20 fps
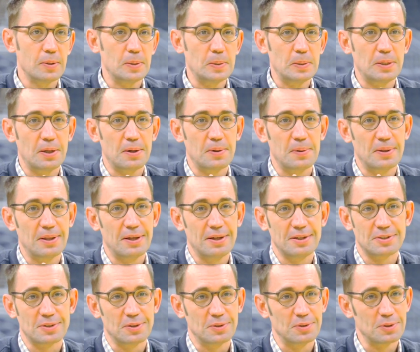I'm going to tell you that
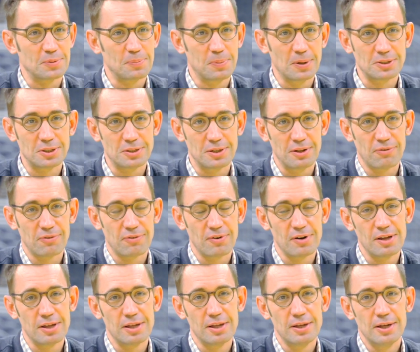it's going to look much
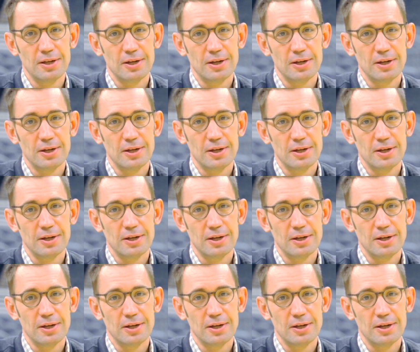different.